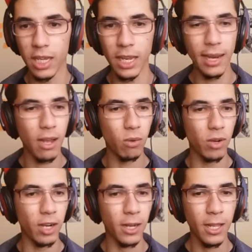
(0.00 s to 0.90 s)
kill
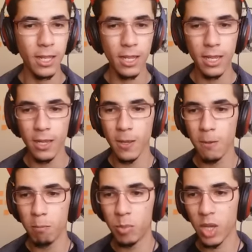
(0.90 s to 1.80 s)
our
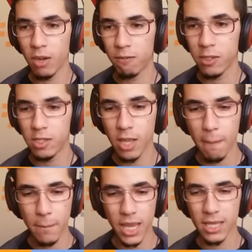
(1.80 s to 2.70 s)
beautiful
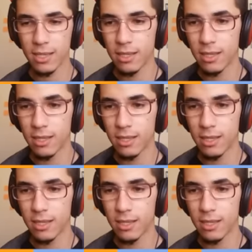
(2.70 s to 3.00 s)
zombies.